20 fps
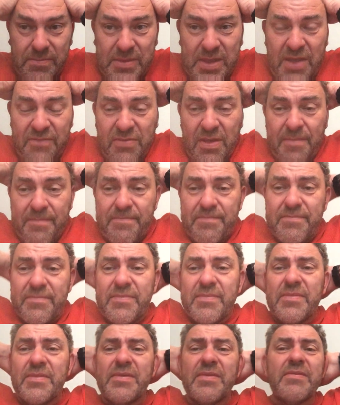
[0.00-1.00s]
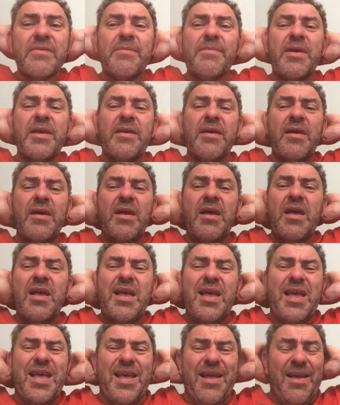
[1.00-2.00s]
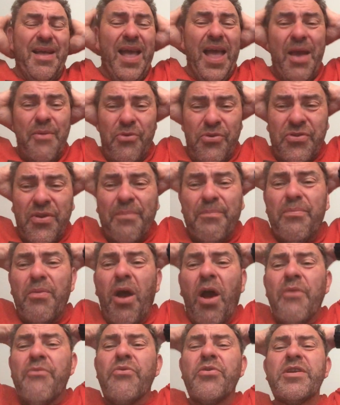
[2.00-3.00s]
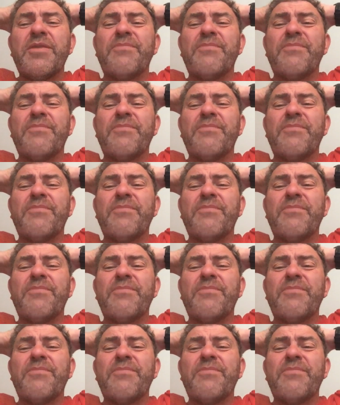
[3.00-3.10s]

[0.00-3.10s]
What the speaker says: give them to me. I would